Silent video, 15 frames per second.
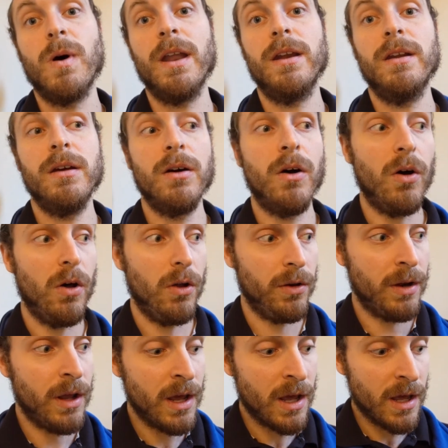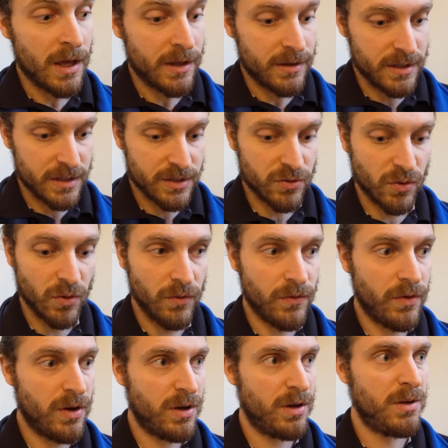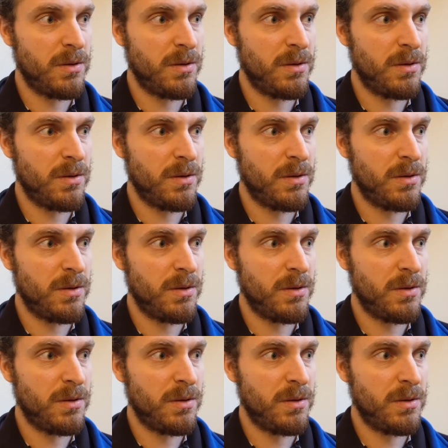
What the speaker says: one on the sort of,